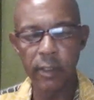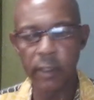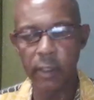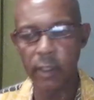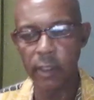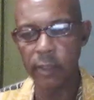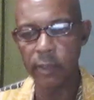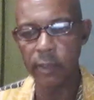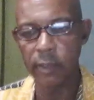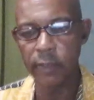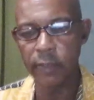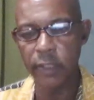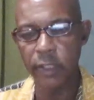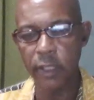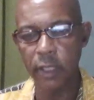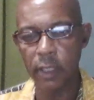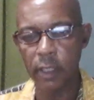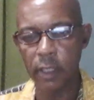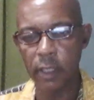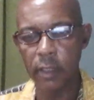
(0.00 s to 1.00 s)
uh, fish
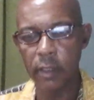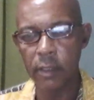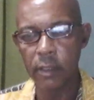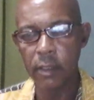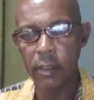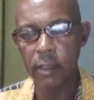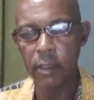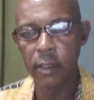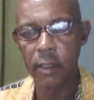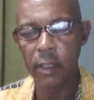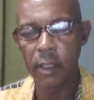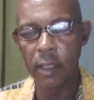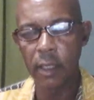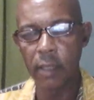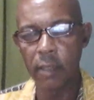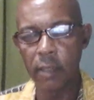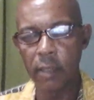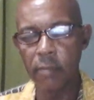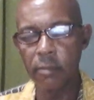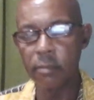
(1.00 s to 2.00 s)
stock.
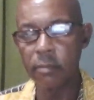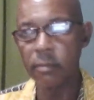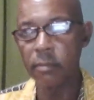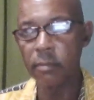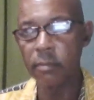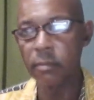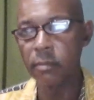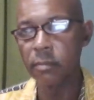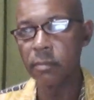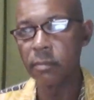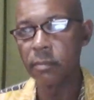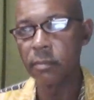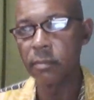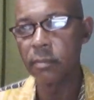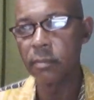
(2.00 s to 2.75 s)
Um,